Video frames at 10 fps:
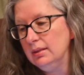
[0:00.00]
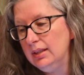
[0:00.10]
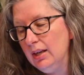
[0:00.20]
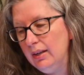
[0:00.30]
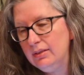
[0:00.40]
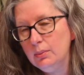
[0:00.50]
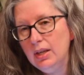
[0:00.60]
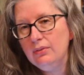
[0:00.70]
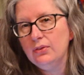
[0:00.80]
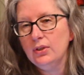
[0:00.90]
Now I have to
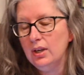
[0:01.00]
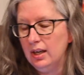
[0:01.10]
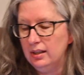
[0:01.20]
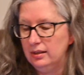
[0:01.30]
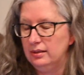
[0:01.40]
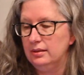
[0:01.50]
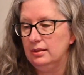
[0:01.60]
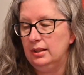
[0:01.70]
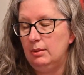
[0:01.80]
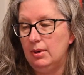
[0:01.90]
wait for
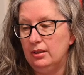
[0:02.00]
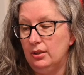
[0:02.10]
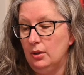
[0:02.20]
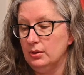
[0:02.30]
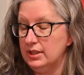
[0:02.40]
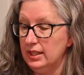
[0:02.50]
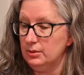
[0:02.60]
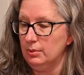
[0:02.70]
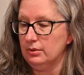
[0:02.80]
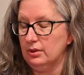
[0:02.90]
Leigh Bardugo's
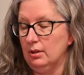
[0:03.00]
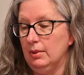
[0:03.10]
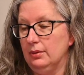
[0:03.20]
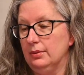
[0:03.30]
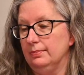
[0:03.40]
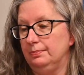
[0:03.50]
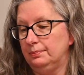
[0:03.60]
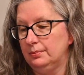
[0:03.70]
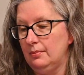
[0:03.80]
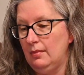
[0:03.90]
next book to come out.
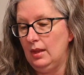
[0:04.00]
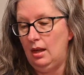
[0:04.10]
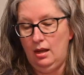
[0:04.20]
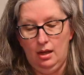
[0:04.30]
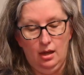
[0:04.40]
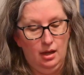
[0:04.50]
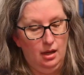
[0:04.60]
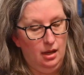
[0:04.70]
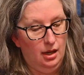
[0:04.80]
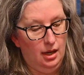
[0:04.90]

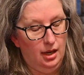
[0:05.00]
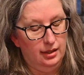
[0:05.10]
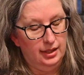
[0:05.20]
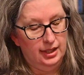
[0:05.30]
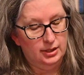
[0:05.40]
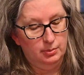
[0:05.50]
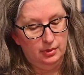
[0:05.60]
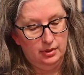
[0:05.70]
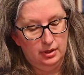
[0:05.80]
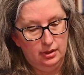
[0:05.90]
The next
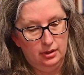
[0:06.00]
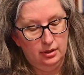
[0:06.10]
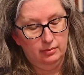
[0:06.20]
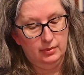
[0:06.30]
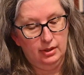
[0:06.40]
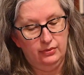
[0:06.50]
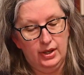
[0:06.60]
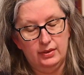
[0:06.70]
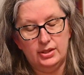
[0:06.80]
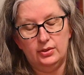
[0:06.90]
book, my
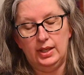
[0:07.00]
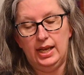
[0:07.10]
favorites for